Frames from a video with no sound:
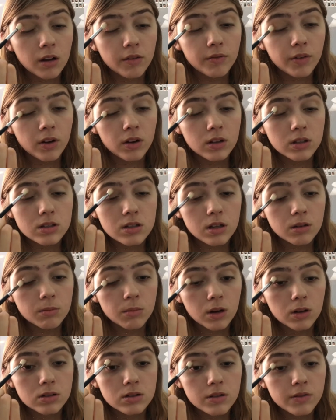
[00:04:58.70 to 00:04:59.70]
I'm focusing
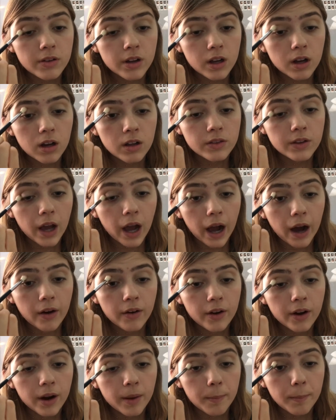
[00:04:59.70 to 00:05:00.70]
most of it on the
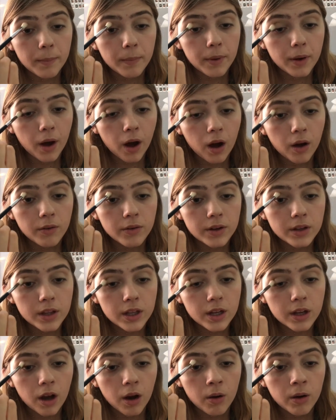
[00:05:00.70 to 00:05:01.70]
outer. I'm not really
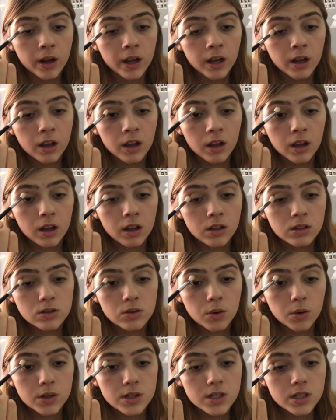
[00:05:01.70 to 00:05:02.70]
going
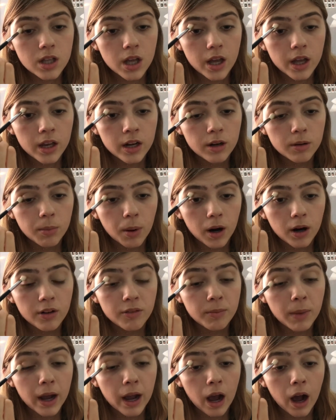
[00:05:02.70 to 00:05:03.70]
towards the inner part of
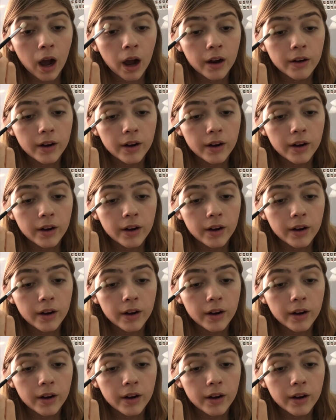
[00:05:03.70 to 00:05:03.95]
my eye